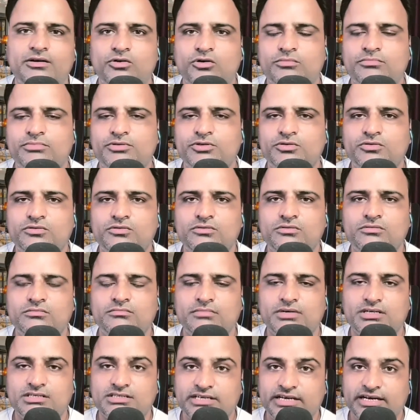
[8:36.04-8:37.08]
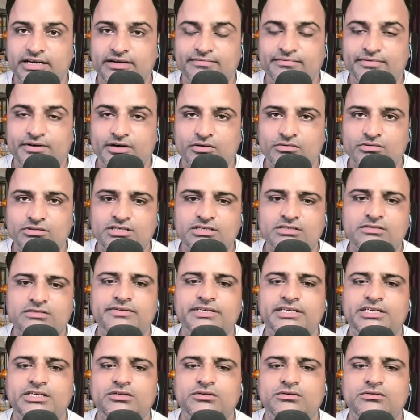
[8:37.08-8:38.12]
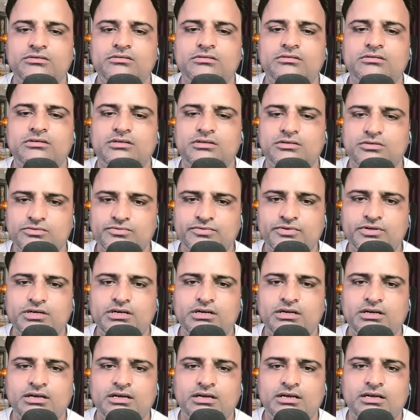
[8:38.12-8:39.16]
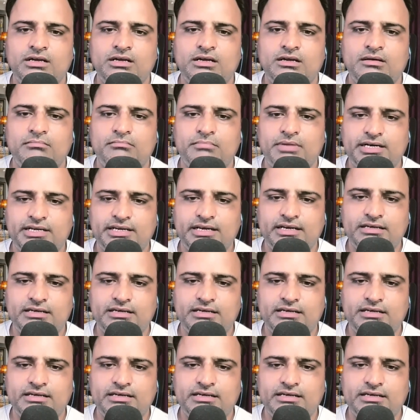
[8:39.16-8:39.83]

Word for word: hope you must have found this video useful. But